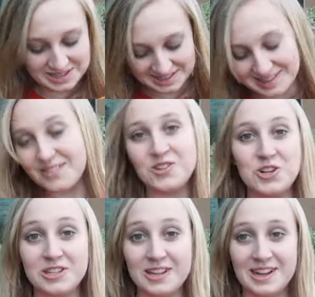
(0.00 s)
This is leather
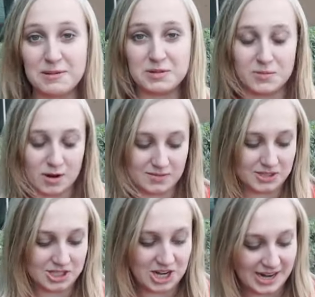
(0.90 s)
just like Captain
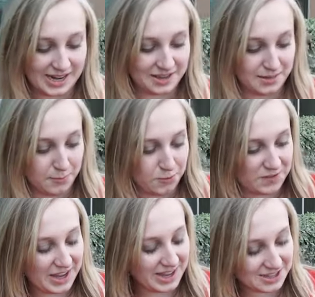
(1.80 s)
Marvel's jacket in the
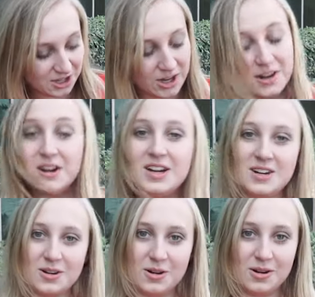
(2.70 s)
movie and it's got
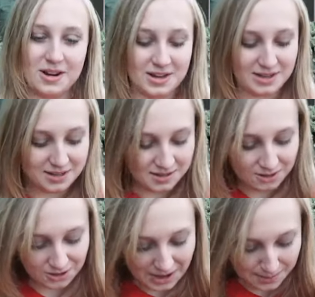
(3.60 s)
her uh,
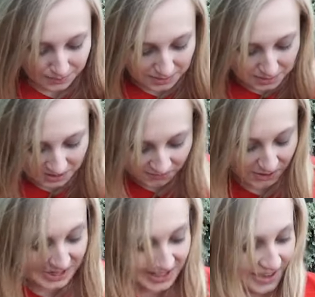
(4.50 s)
her emblem on the
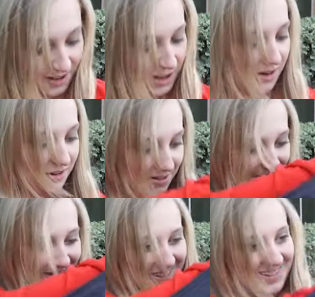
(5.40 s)
front and uh,
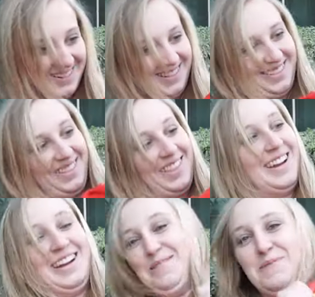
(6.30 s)

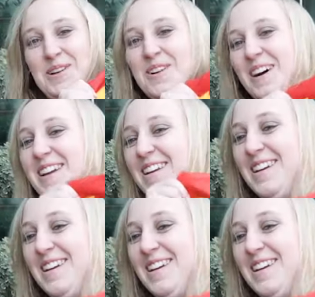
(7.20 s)
I need to put it on.